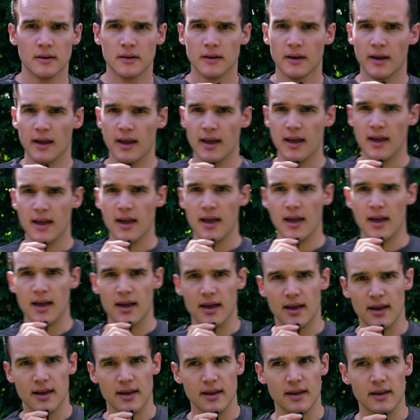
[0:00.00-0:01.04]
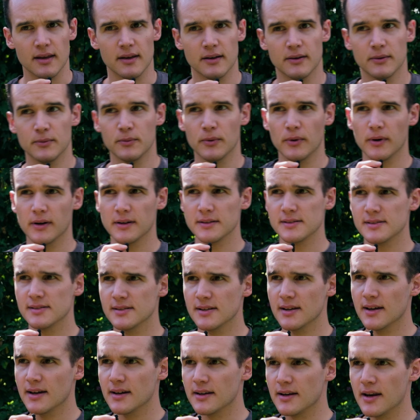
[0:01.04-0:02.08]
Hey, we're
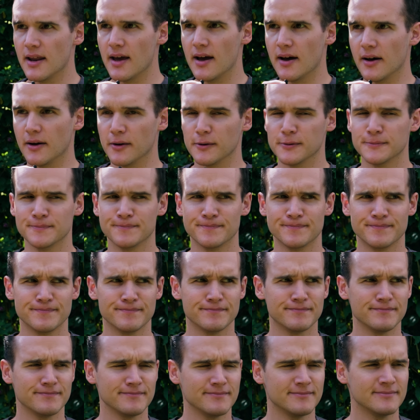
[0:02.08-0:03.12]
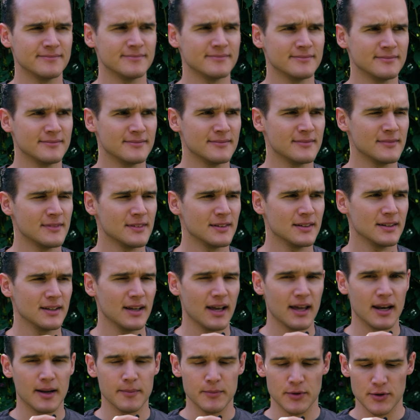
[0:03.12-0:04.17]
outside now.
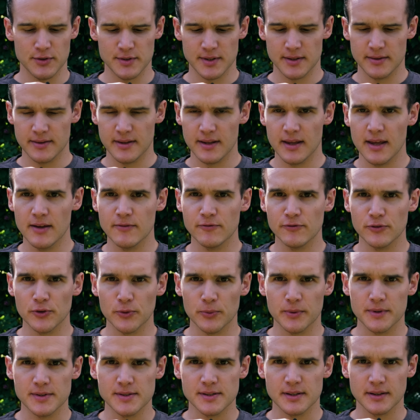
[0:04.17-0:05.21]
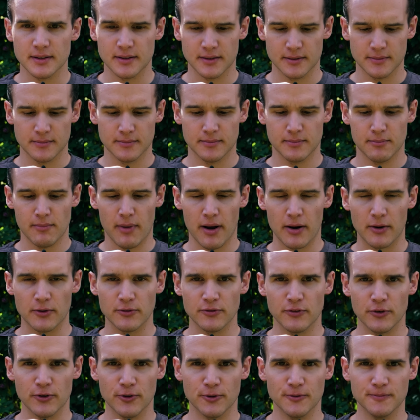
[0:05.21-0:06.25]
And I'm using the influencer
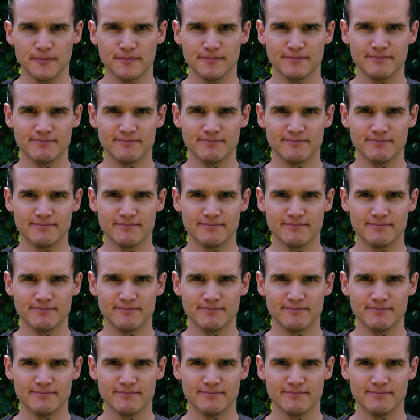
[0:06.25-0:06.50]
microphone.